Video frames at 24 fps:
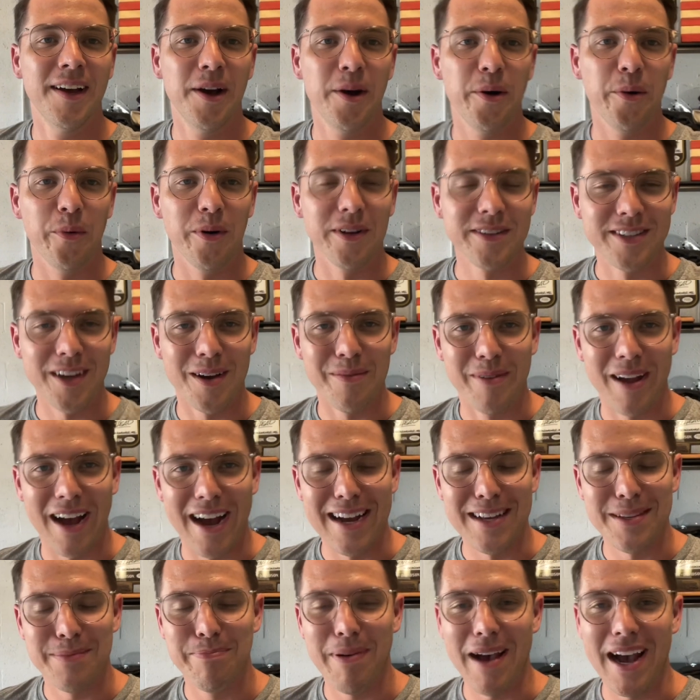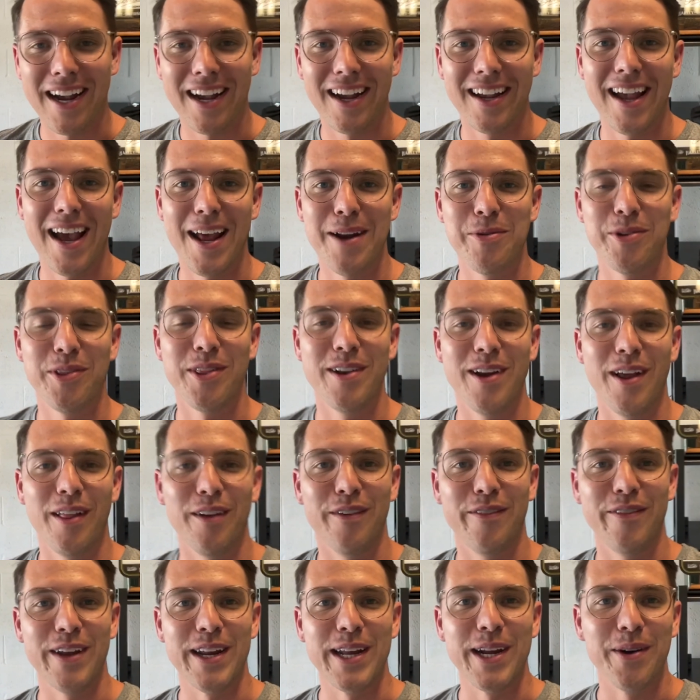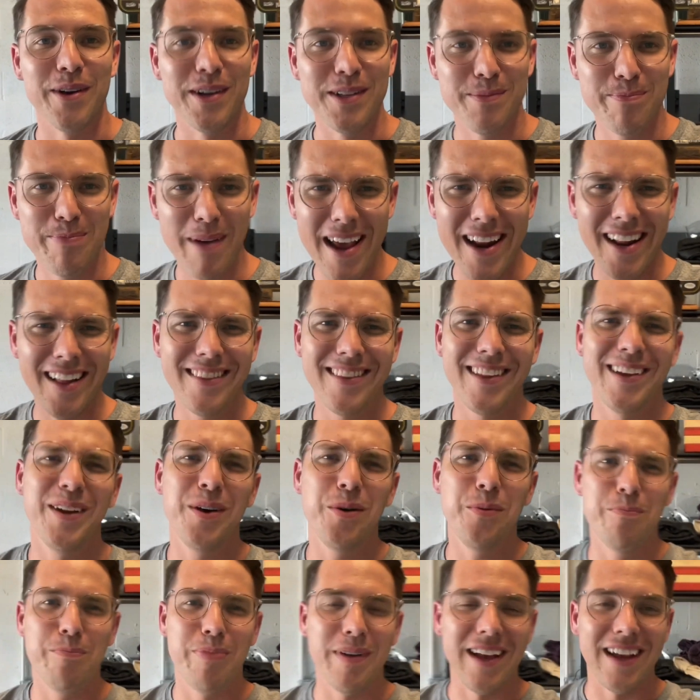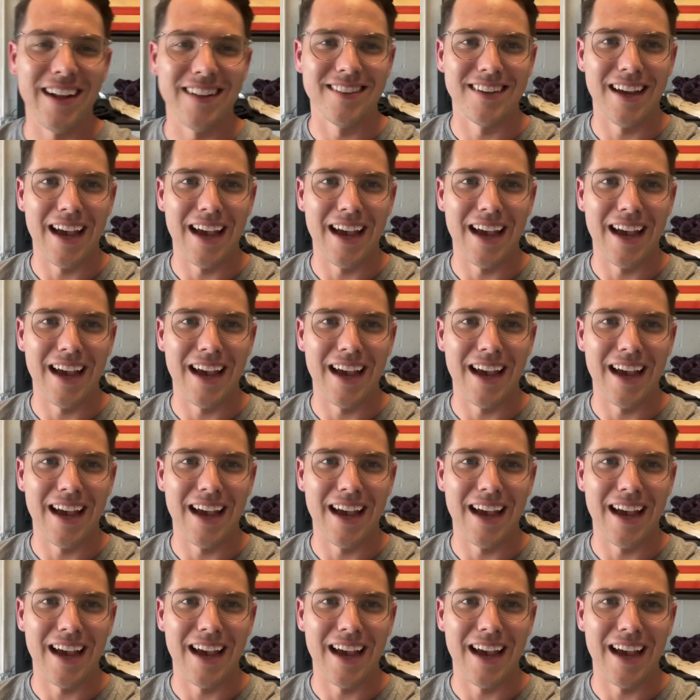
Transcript: What's up, guys? Back again with another video. It's been a little bit.